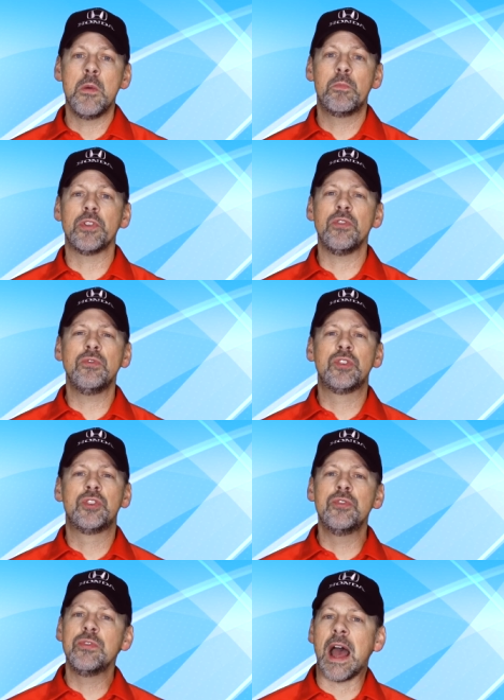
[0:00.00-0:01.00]
but you
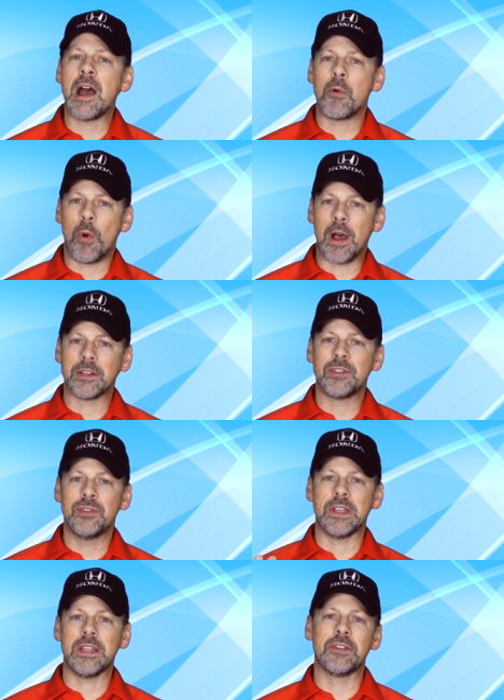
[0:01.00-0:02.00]
do not want
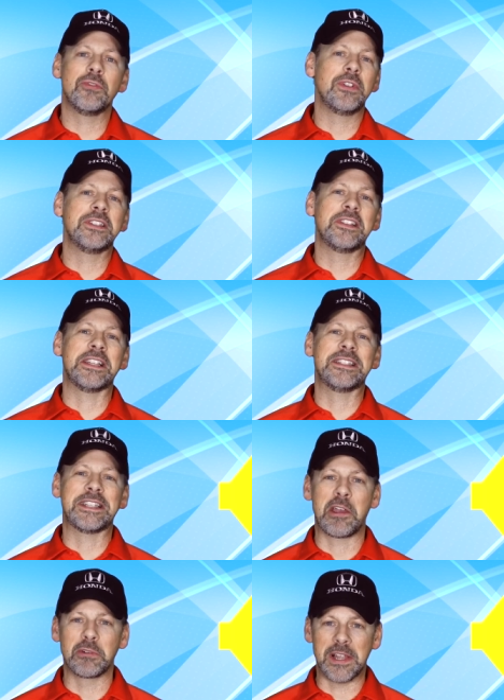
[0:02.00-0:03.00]
to increase the
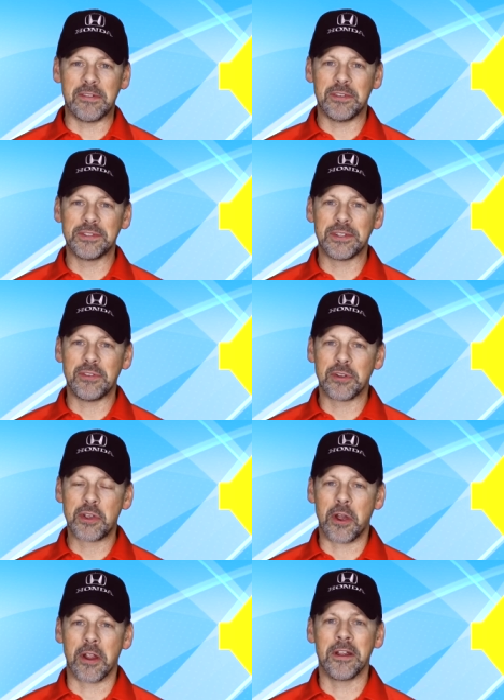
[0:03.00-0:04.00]
sound levels of your
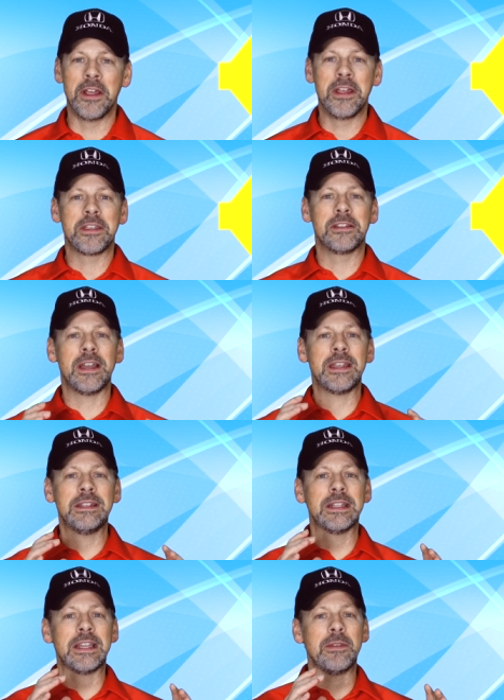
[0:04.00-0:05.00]
car You'd
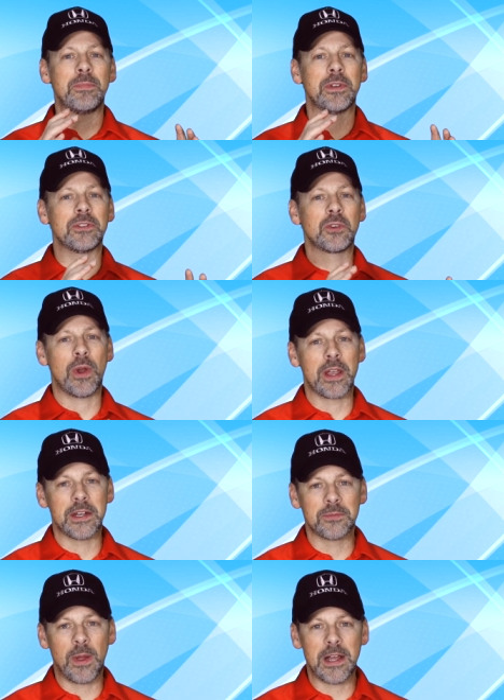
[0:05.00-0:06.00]
like to keep it as quiet
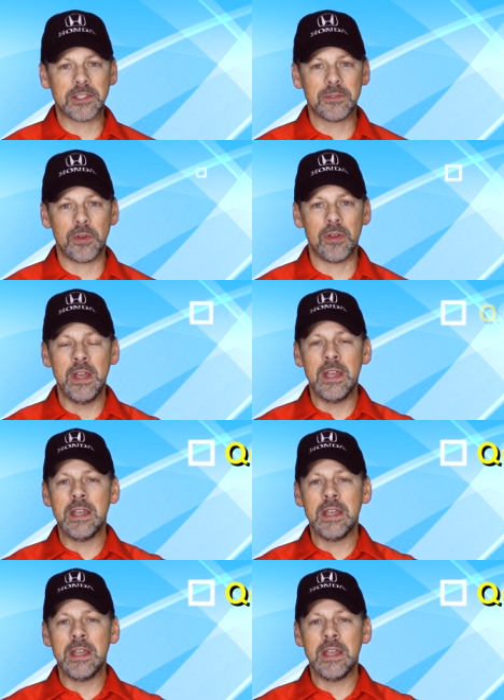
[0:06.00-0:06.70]
as possible.